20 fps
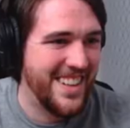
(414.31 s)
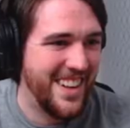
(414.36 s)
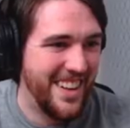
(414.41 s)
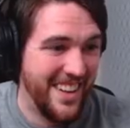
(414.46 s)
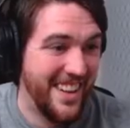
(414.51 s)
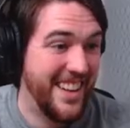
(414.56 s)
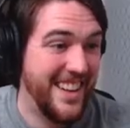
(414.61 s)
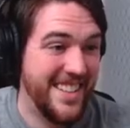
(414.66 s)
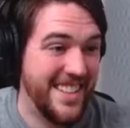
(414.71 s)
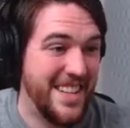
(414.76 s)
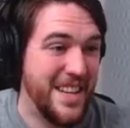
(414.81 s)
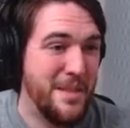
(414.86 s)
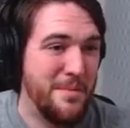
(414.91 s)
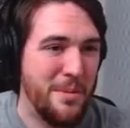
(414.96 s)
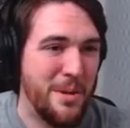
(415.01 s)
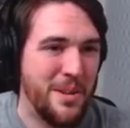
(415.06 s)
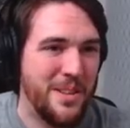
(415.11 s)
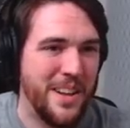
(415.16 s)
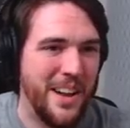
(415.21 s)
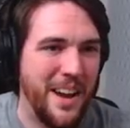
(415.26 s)
like
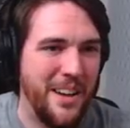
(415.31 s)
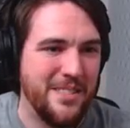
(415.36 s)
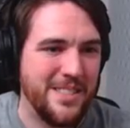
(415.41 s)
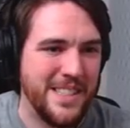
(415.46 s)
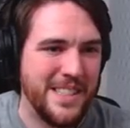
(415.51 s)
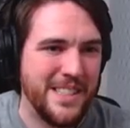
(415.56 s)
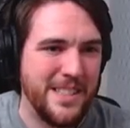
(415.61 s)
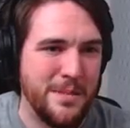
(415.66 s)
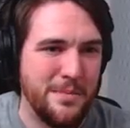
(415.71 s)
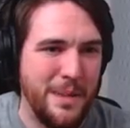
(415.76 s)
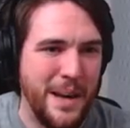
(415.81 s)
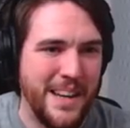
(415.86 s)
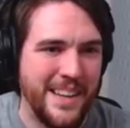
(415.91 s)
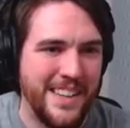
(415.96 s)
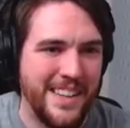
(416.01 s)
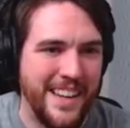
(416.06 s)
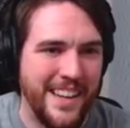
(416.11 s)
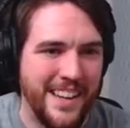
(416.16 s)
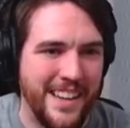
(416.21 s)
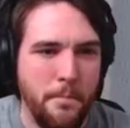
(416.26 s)
deeper than I was
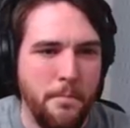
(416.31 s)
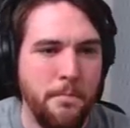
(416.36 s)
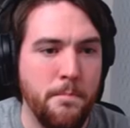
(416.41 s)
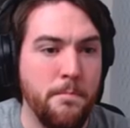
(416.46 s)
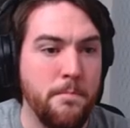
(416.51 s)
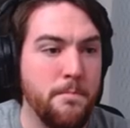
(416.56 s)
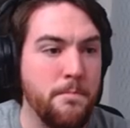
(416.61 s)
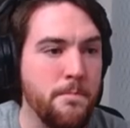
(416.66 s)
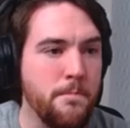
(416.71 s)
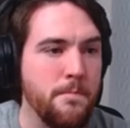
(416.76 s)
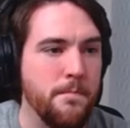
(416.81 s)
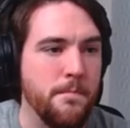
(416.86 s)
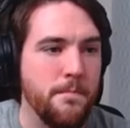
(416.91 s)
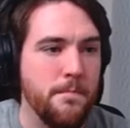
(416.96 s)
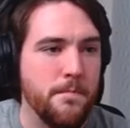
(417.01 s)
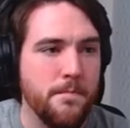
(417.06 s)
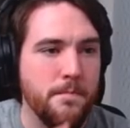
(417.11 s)
expecting.